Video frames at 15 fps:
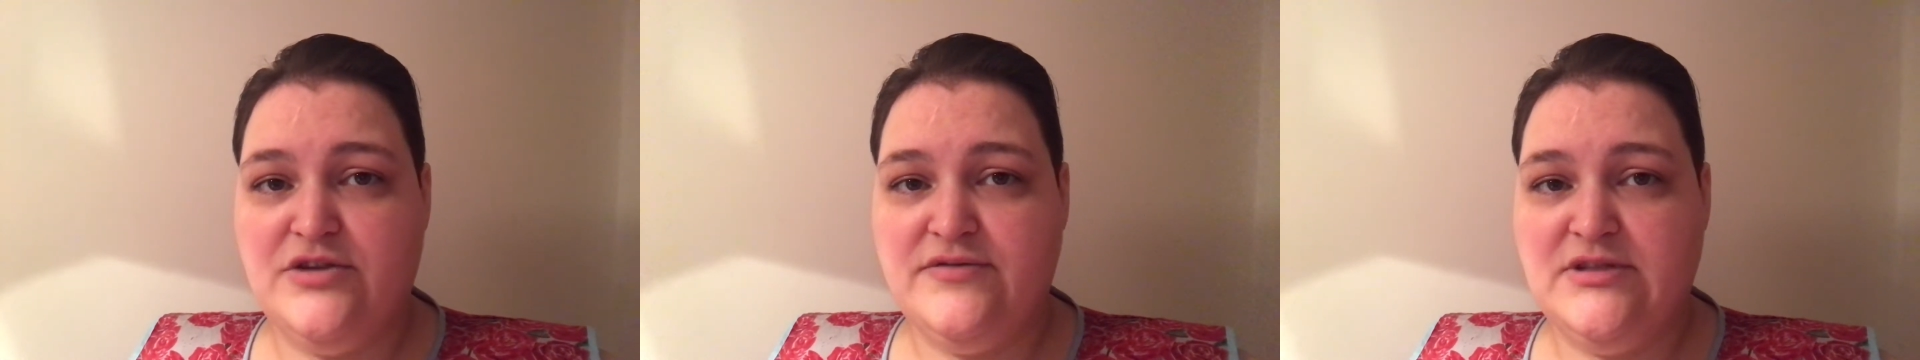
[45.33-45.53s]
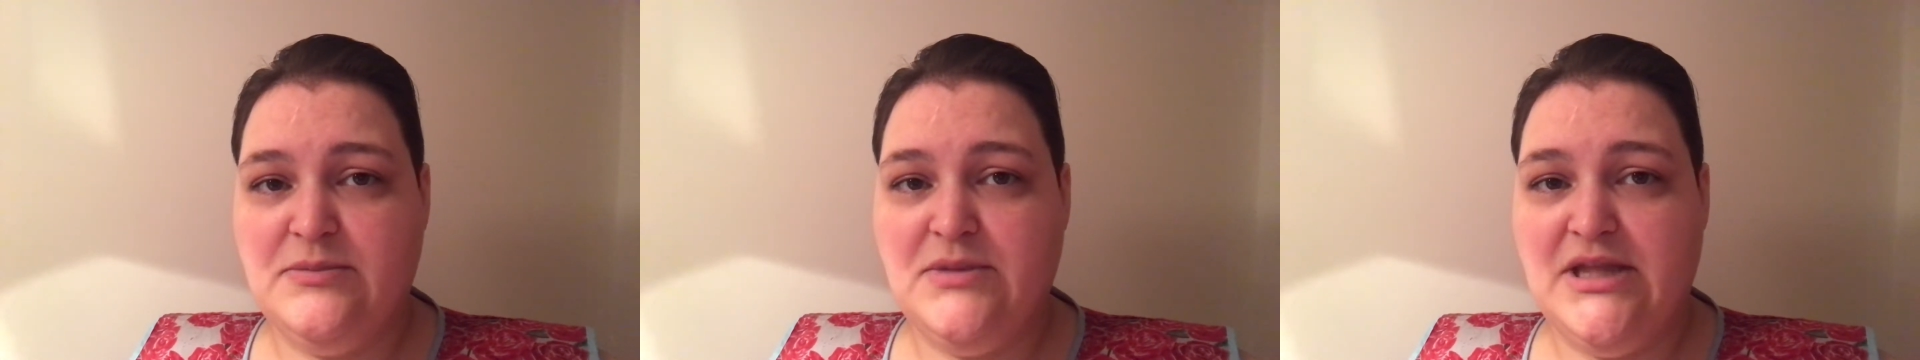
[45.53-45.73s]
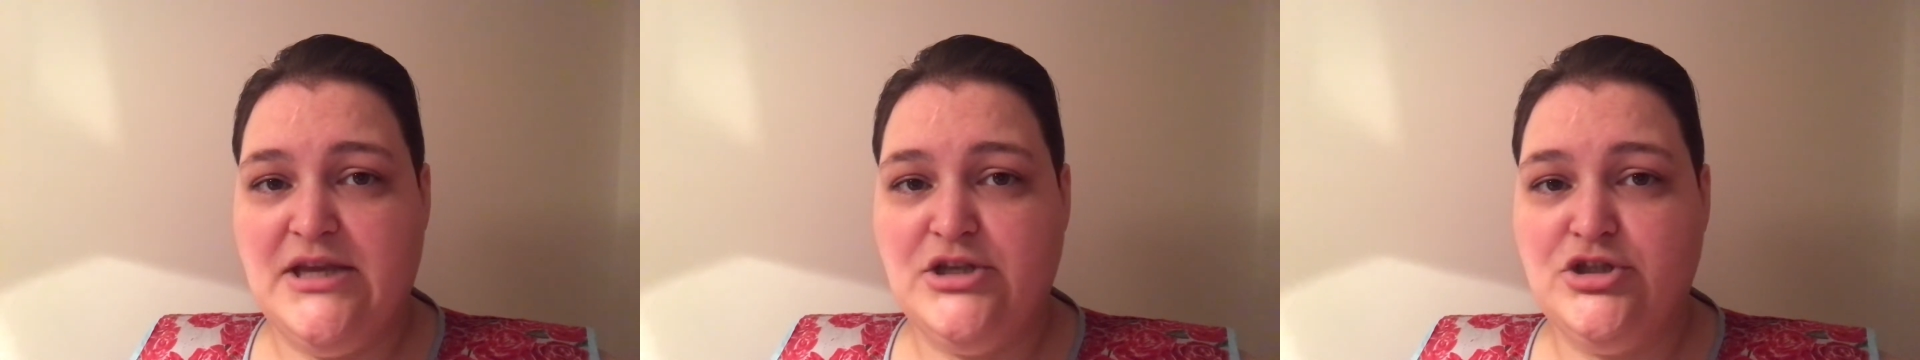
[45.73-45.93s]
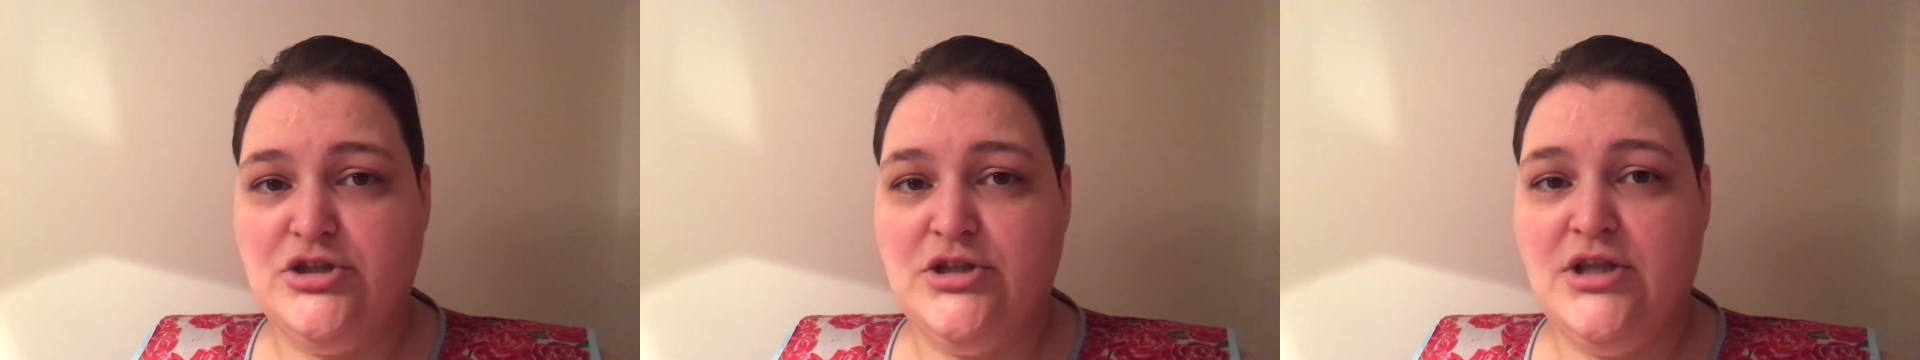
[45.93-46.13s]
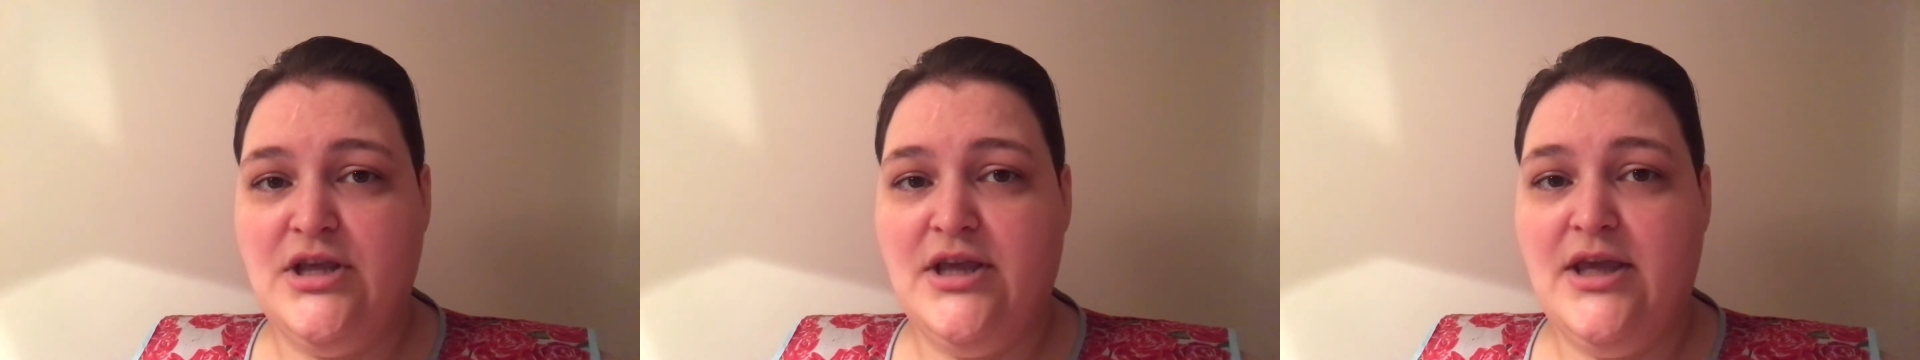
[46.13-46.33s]
stimulation,
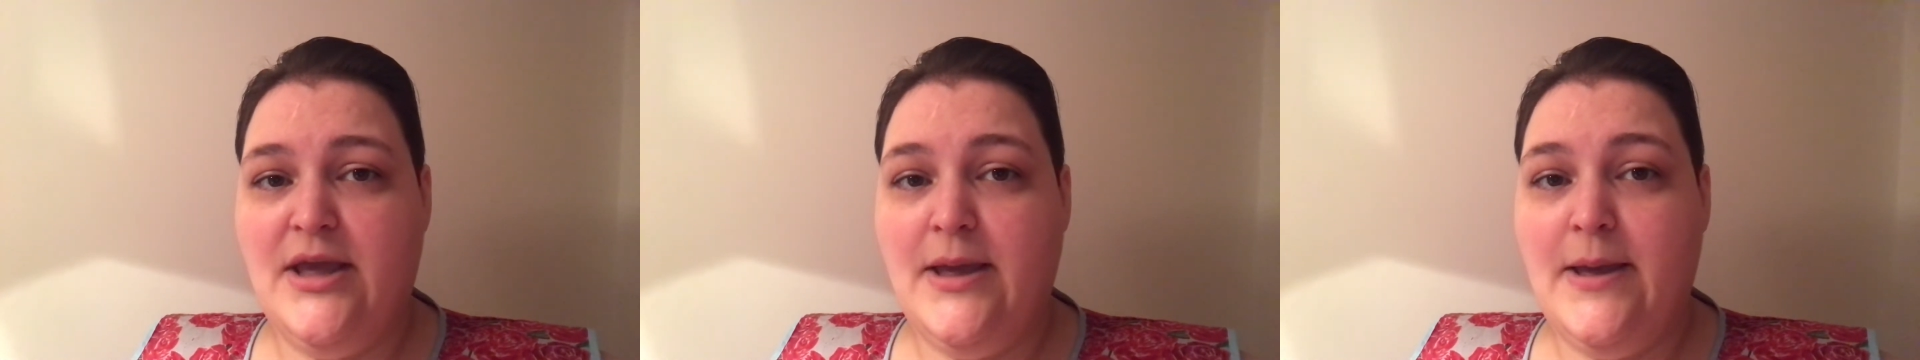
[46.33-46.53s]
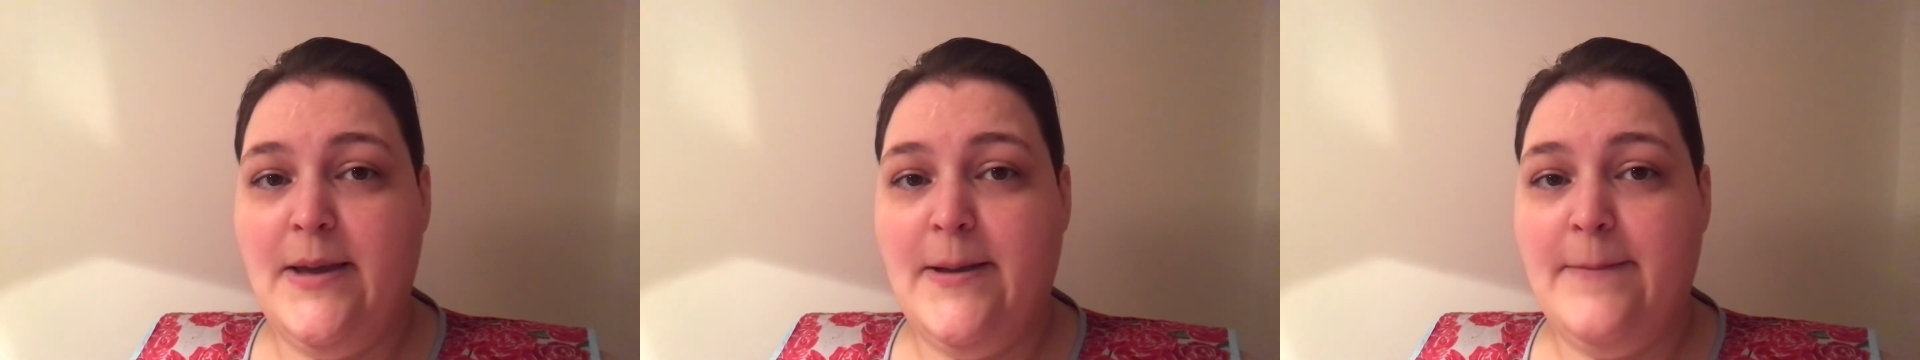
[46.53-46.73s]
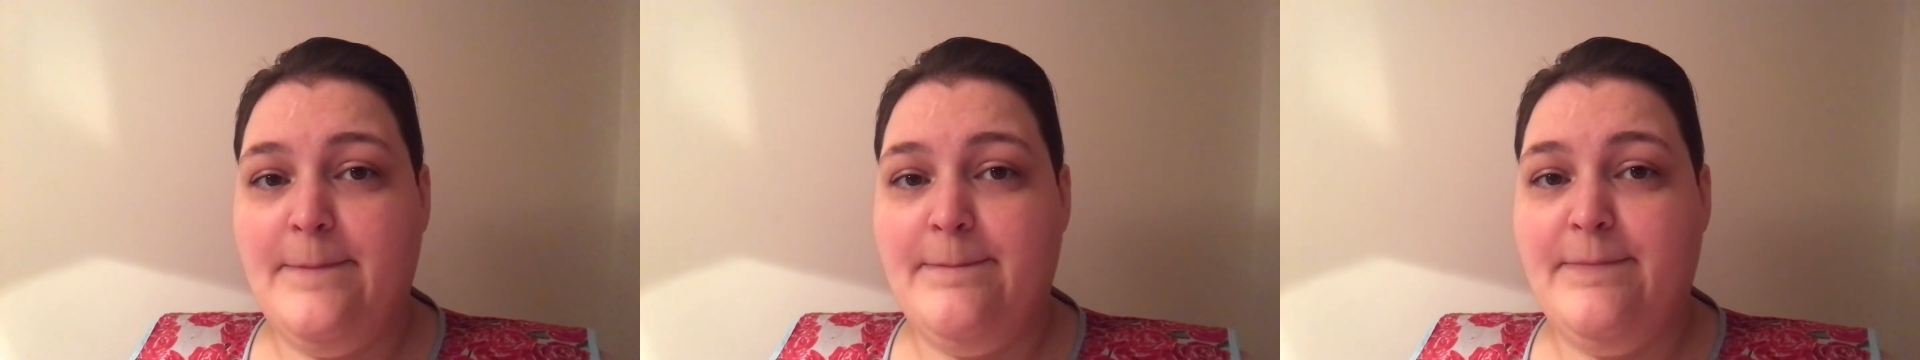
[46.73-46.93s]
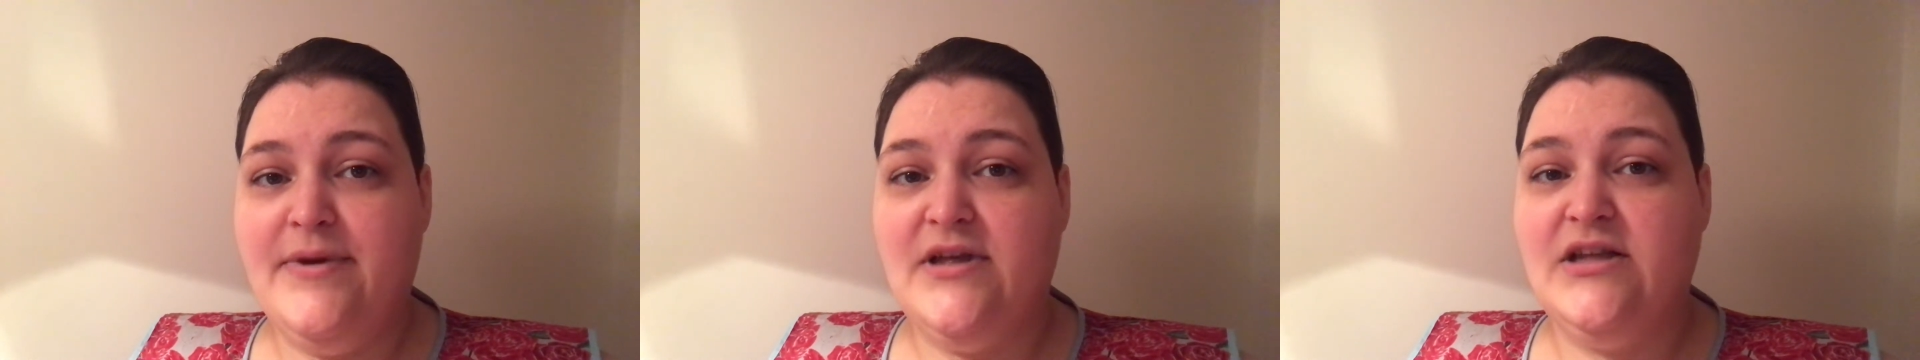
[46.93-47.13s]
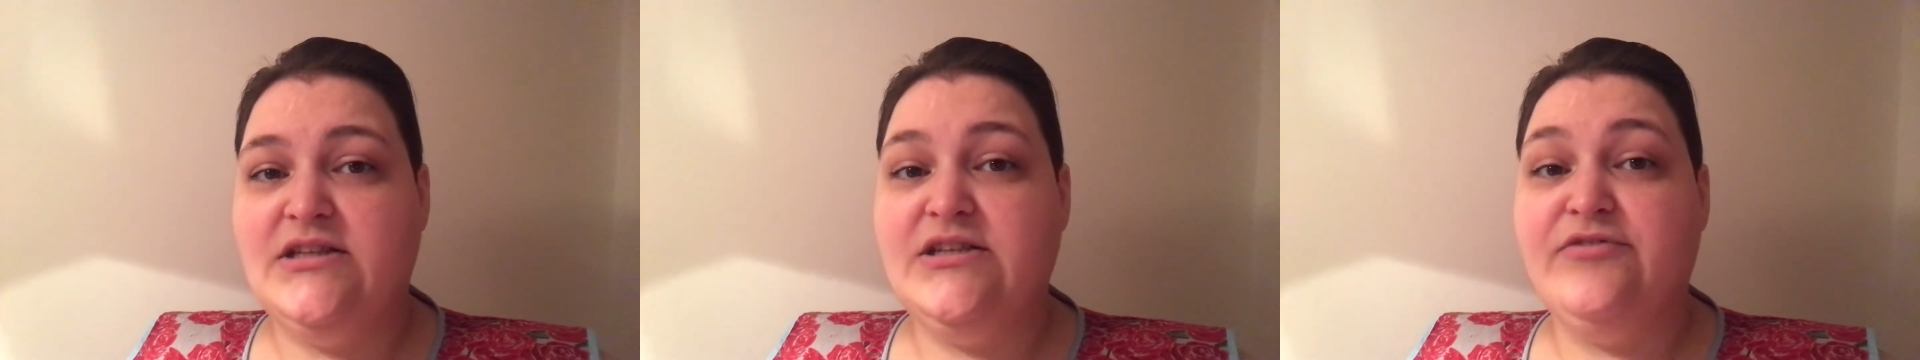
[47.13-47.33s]
but
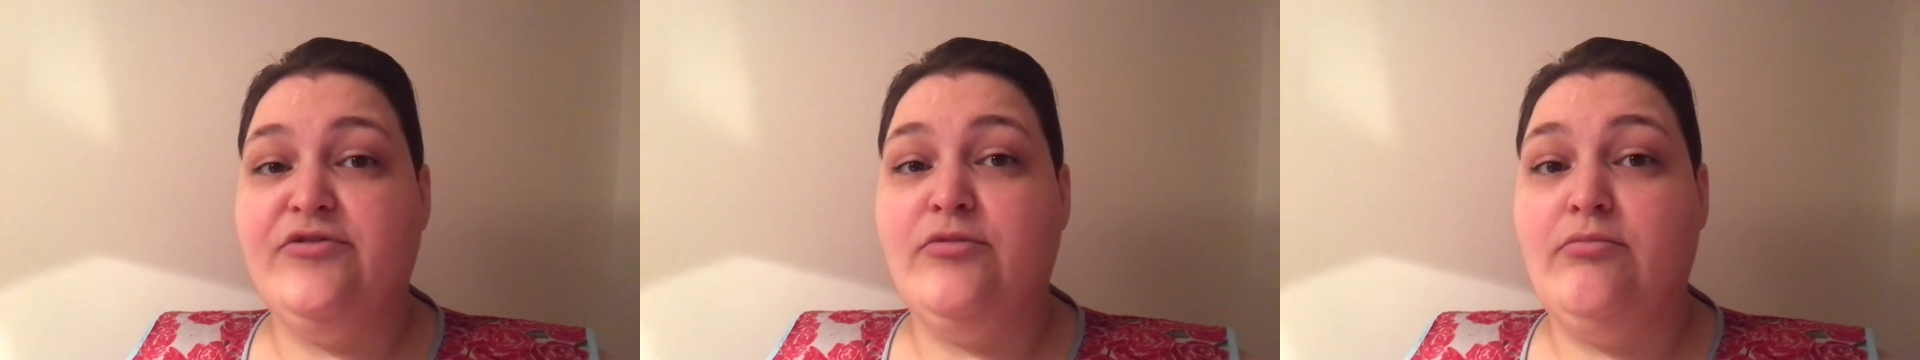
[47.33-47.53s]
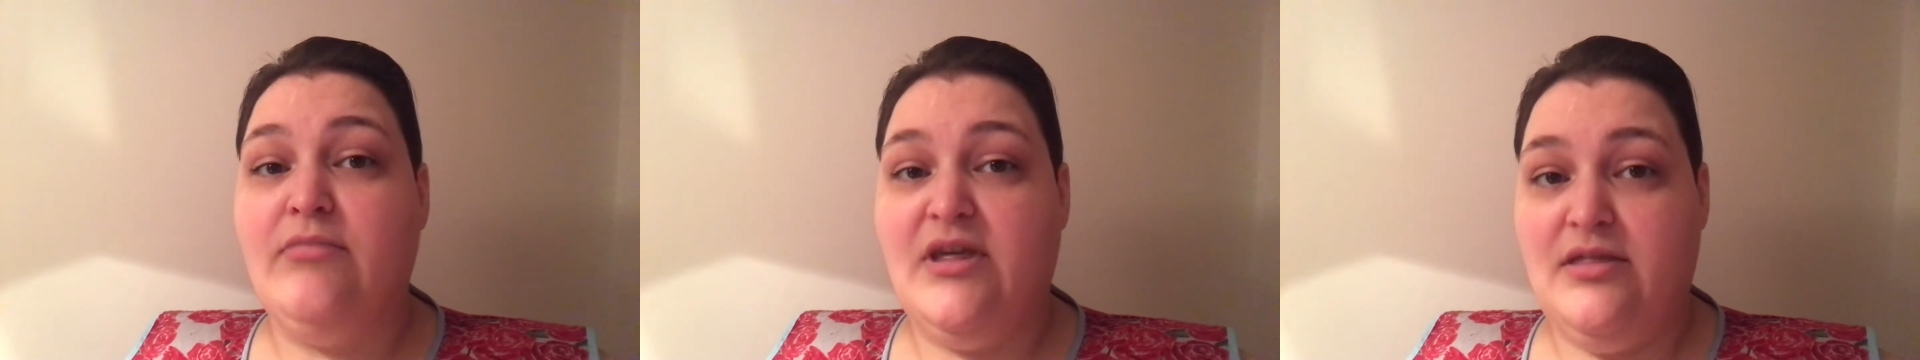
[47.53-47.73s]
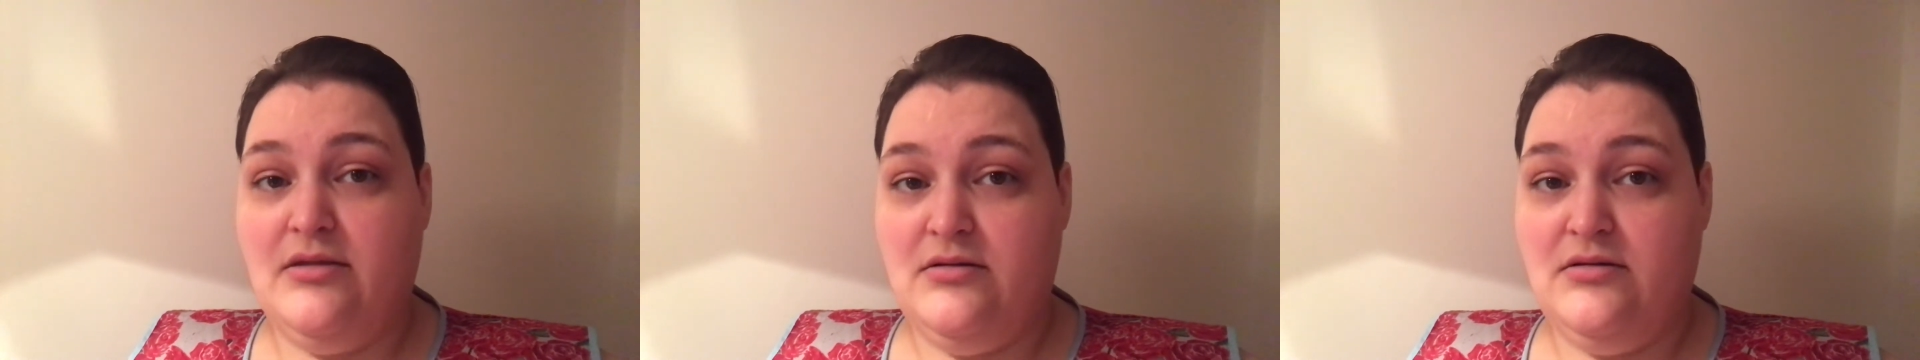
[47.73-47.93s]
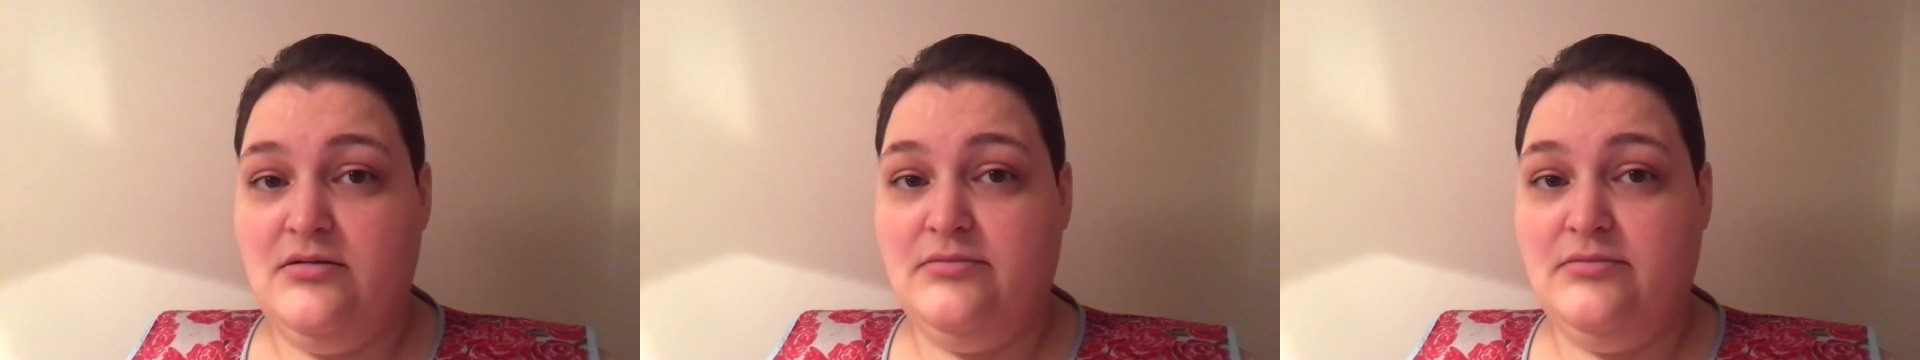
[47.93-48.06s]
a different method.